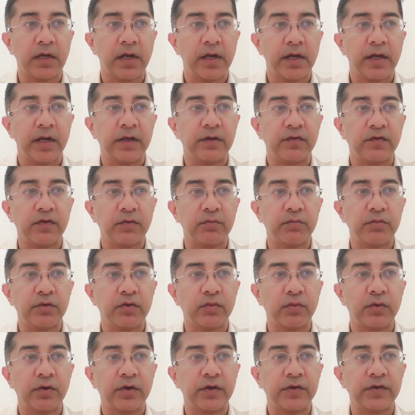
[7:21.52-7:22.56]
In simple
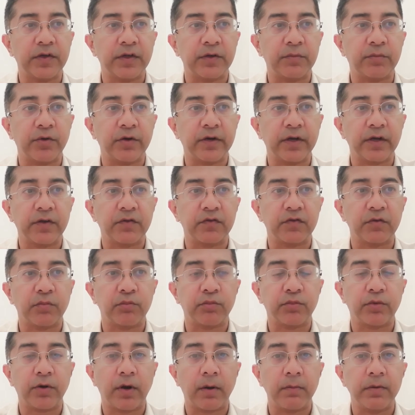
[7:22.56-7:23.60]
words, it predicts a
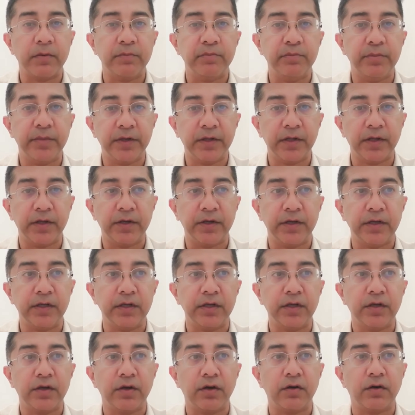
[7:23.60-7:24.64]
probability
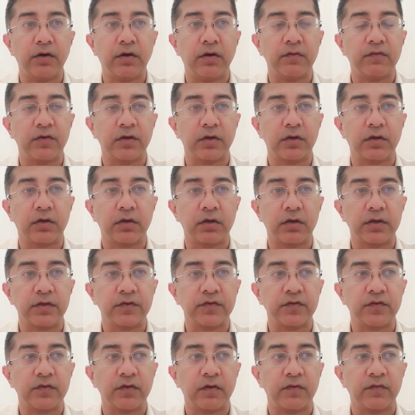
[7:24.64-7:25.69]
of
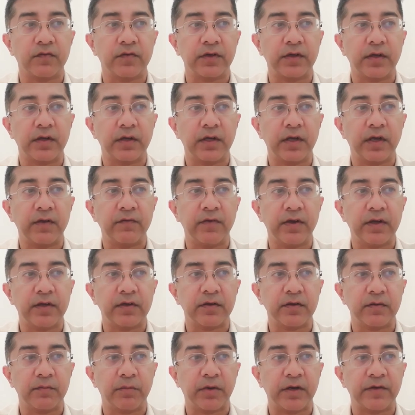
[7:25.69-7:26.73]
occurrence of an event
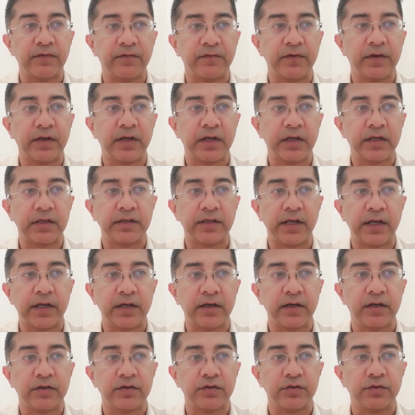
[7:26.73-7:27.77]
by fitting
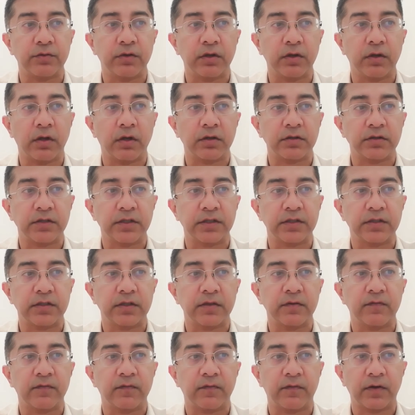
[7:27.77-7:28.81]
data to a logic
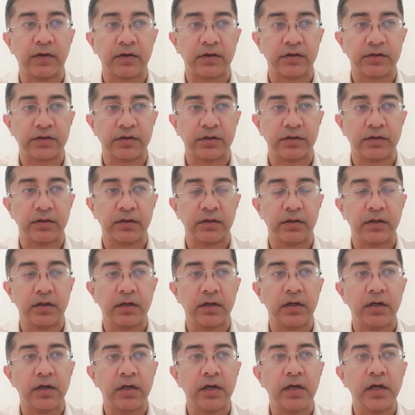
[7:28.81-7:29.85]
function.
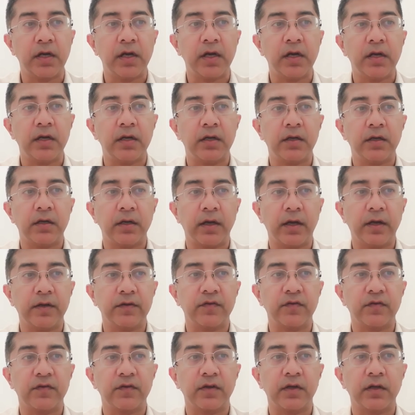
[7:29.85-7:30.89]

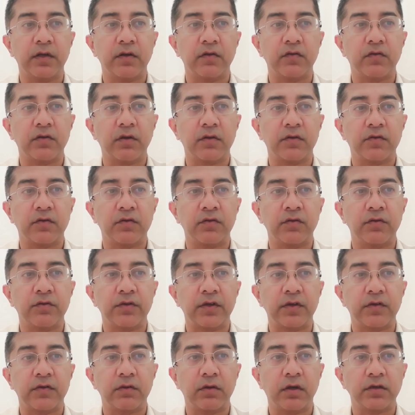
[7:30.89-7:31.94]
Hence, it is also known
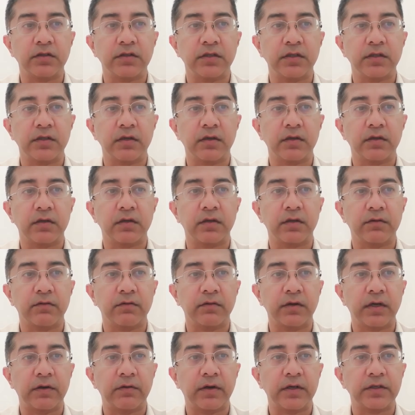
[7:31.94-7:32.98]
as logic
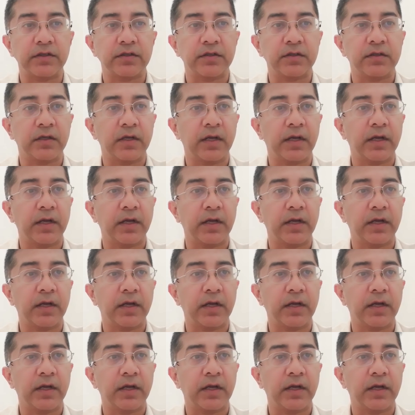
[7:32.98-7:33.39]
regression,